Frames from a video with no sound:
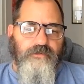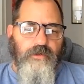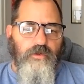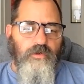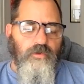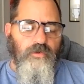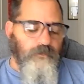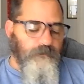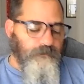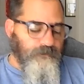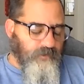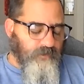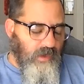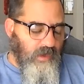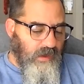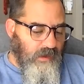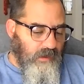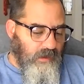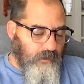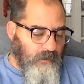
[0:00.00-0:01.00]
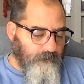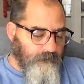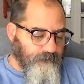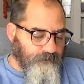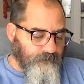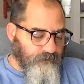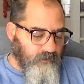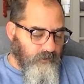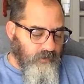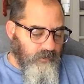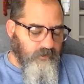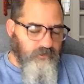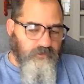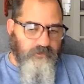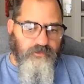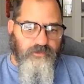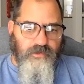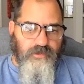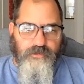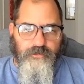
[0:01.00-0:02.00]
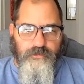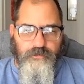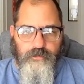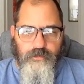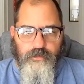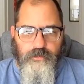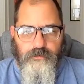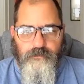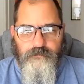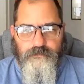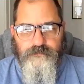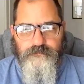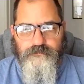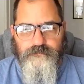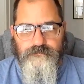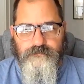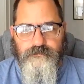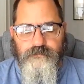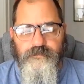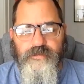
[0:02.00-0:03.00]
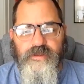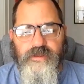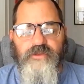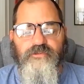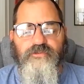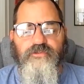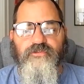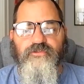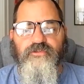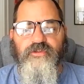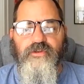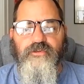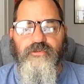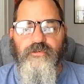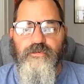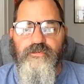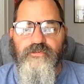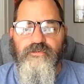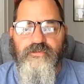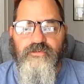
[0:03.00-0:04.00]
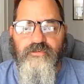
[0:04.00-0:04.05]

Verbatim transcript: So um, gender means gender